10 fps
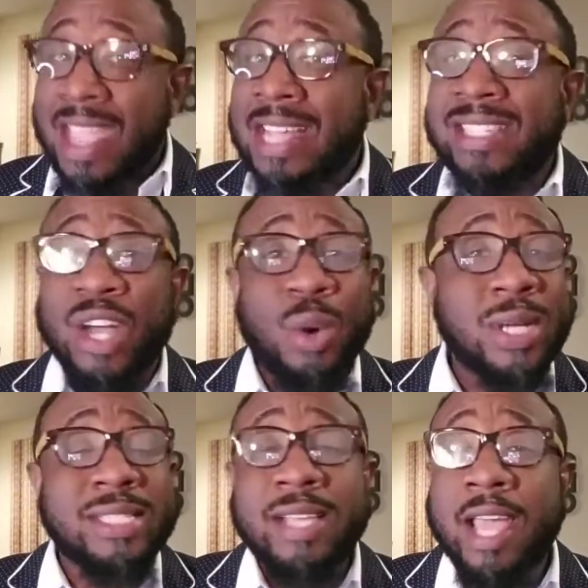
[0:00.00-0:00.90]
As I
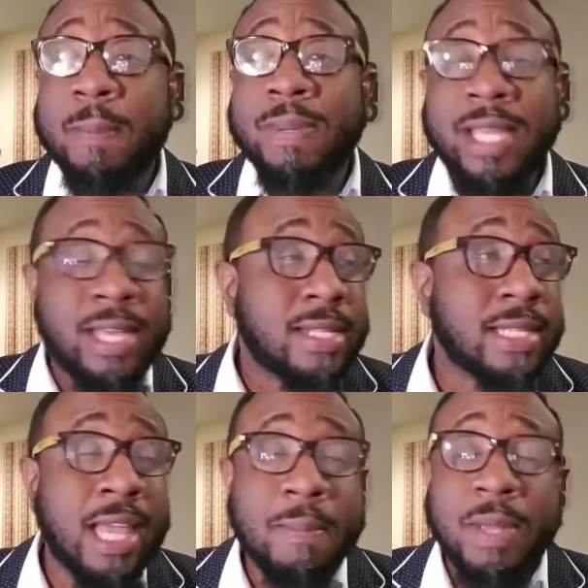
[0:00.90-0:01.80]
always say, please
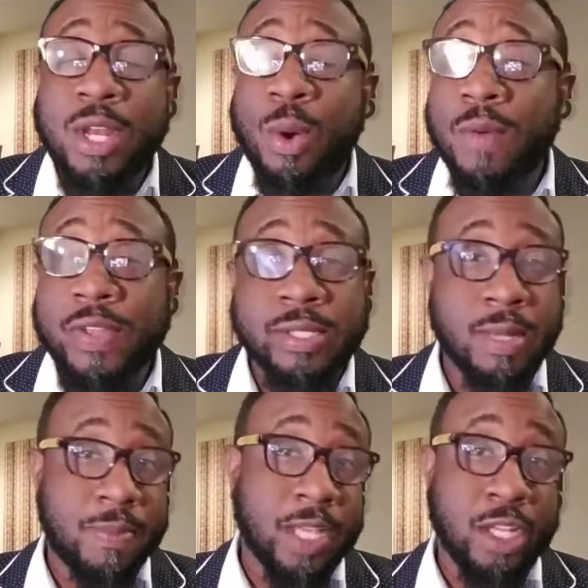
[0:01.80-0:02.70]
let me know if there's
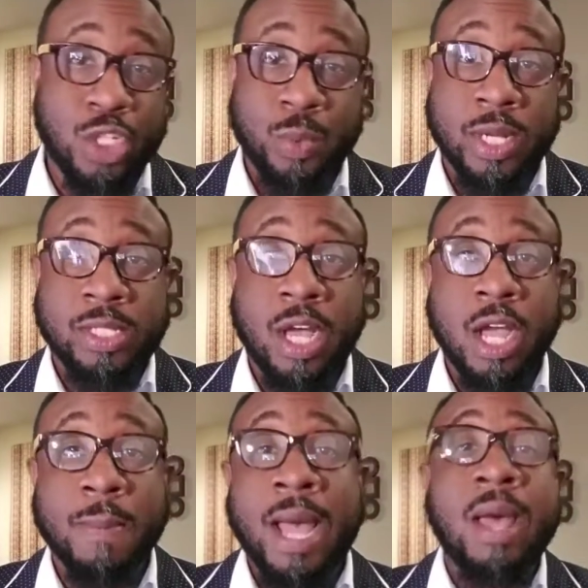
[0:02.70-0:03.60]
something that you want to
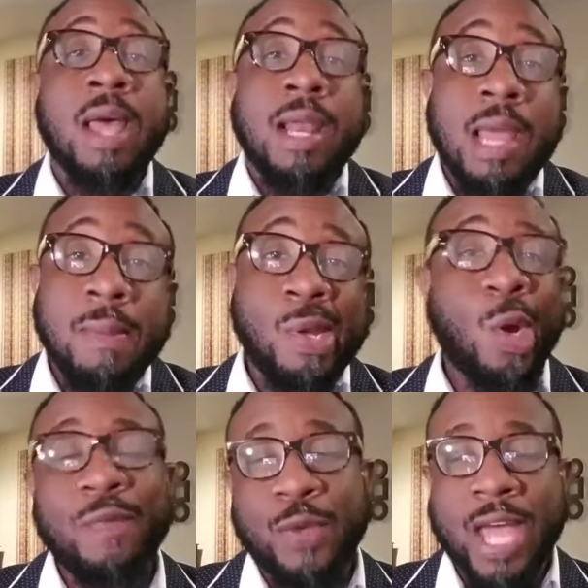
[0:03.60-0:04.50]
talk about. Let me
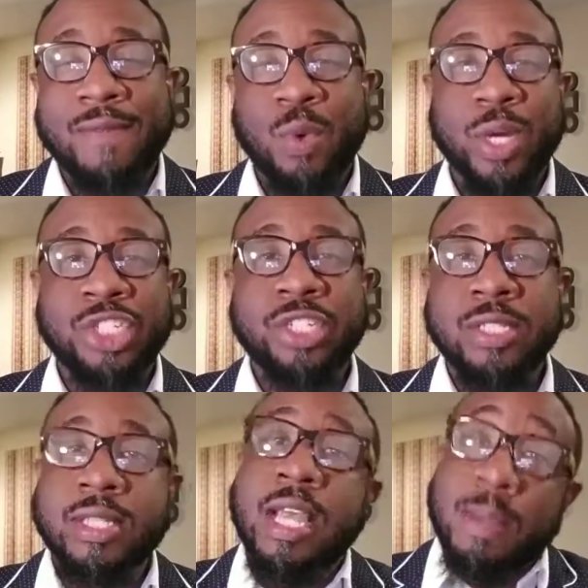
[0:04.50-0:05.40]
know if you have
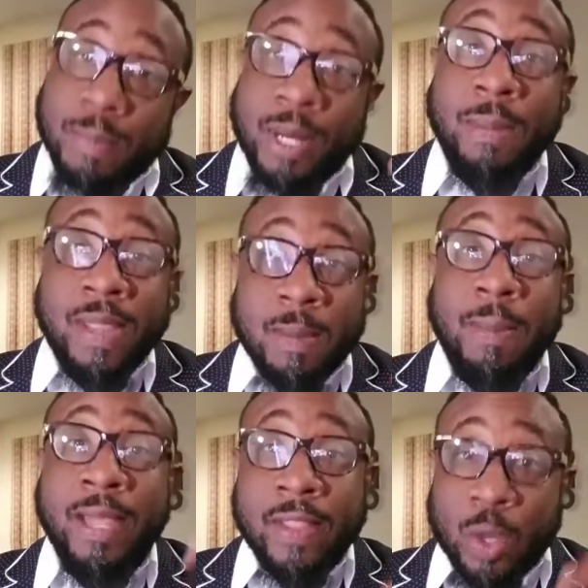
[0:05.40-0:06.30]
questions. Put them
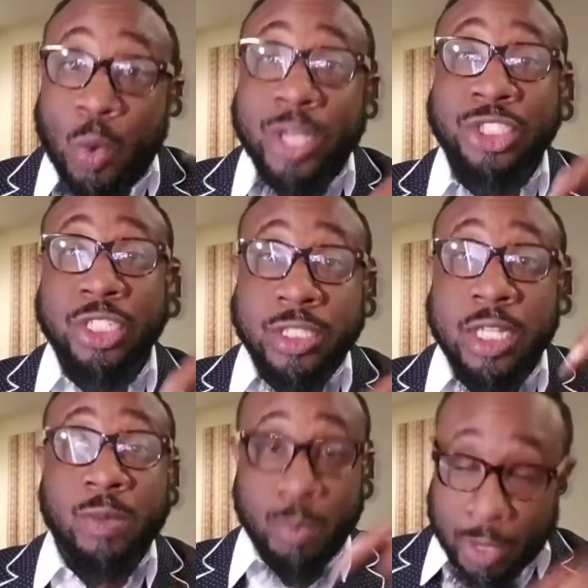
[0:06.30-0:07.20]
in the questions,
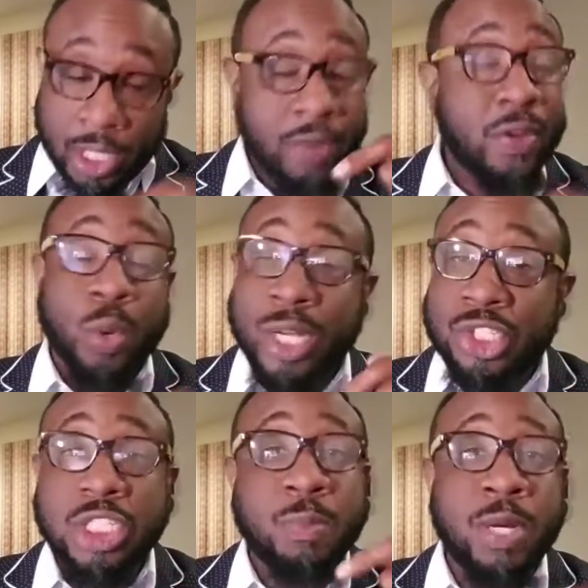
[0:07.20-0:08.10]
and any of your
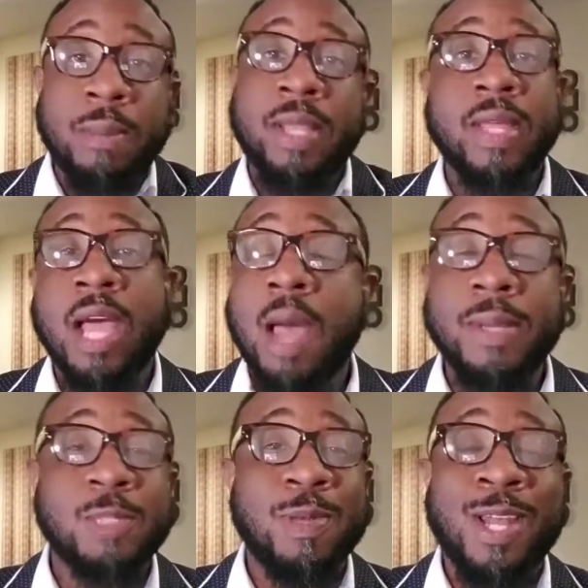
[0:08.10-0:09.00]
questions, put them in the
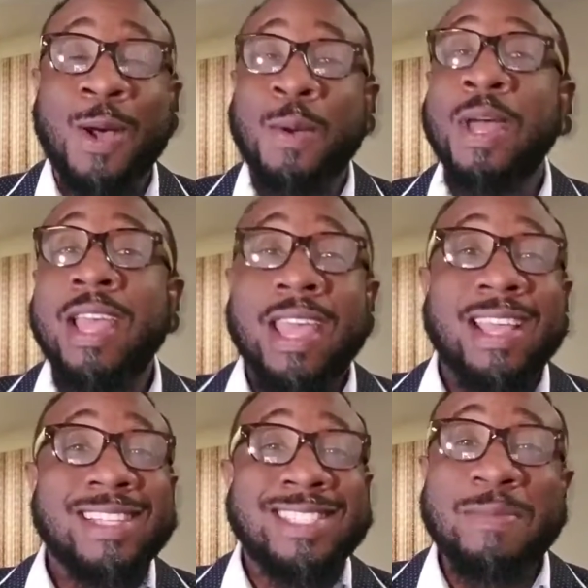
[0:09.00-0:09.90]
comments below.
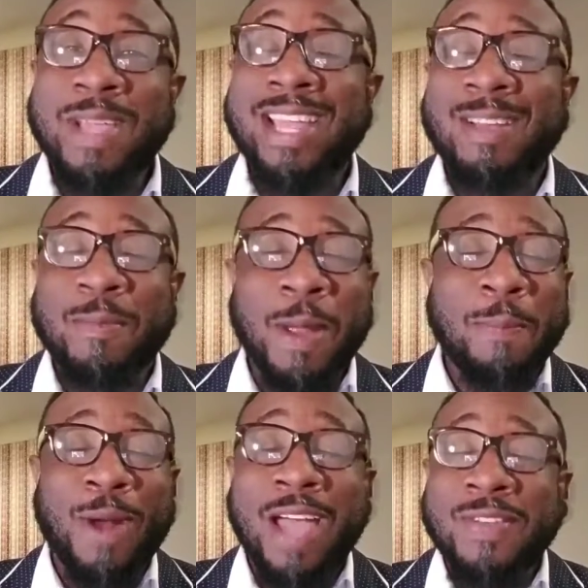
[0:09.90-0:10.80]
Send me a
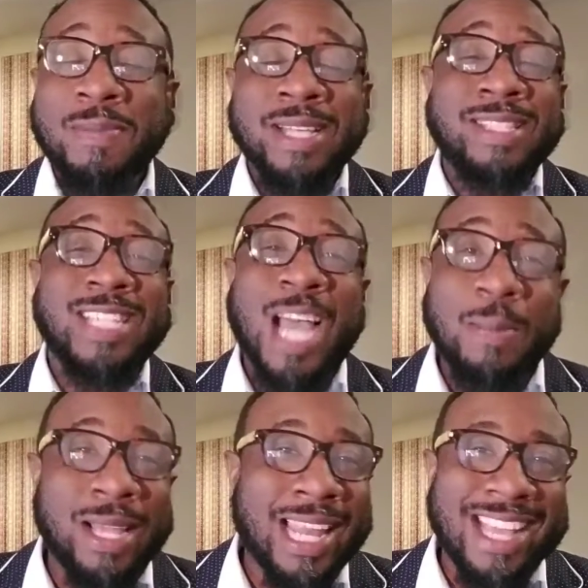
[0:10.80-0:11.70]
private message. I'll
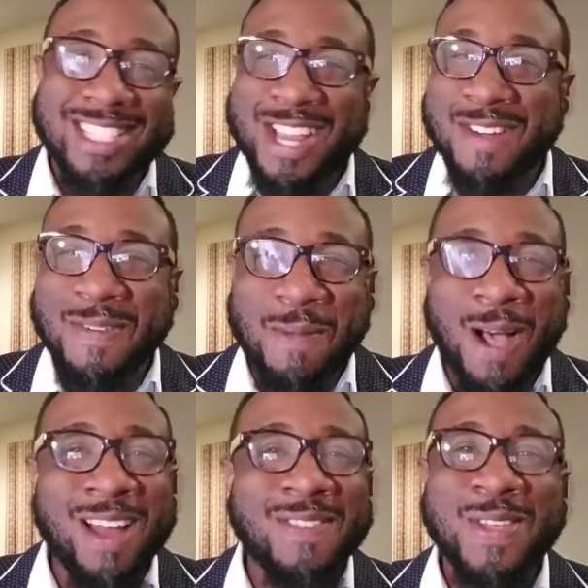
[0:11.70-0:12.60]
be glad to hear from
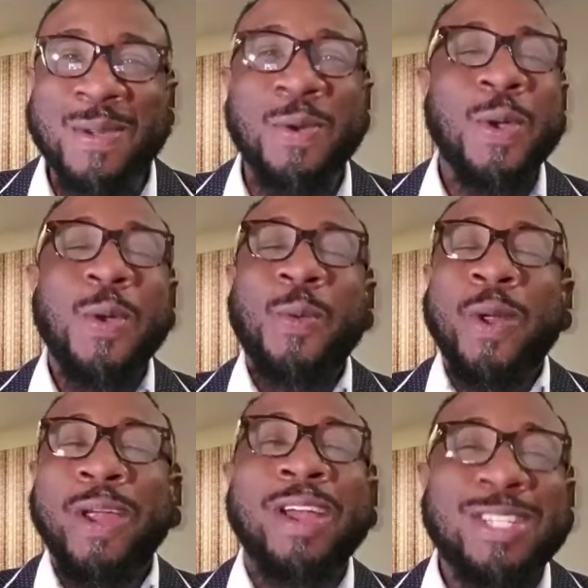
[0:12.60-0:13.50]
all of you.
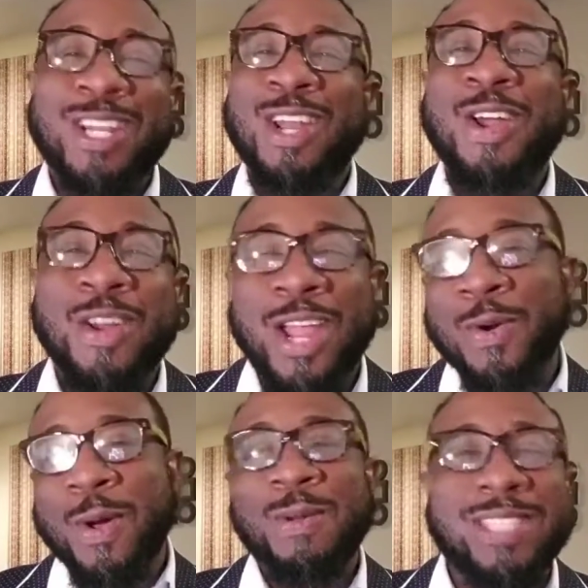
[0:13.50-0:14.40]
We're here to learn and
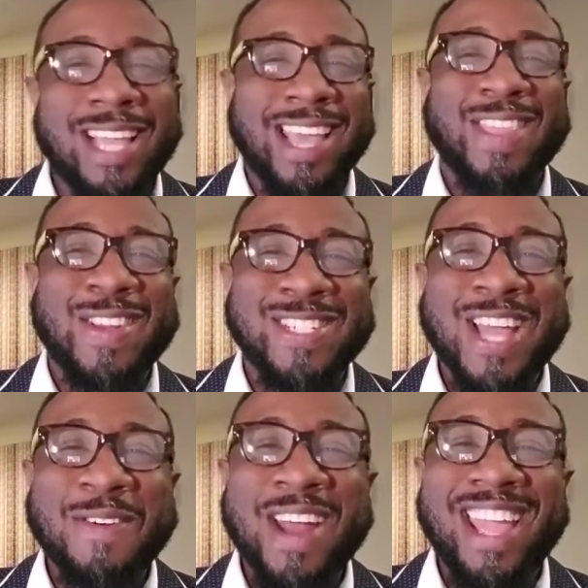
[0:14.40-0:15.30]
grow together. Is
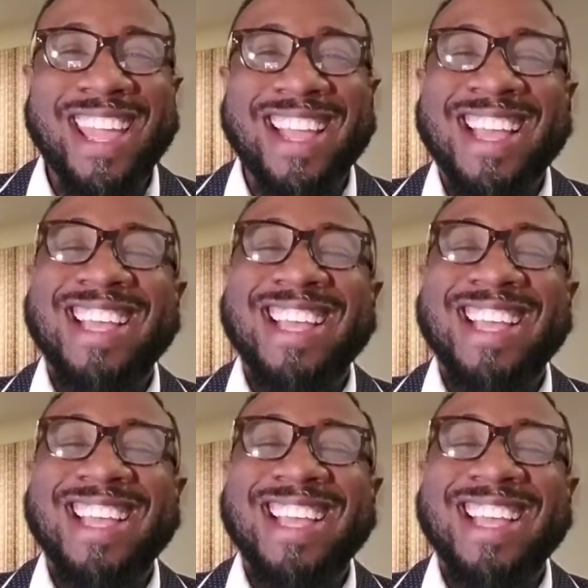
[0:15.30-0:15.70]
that right?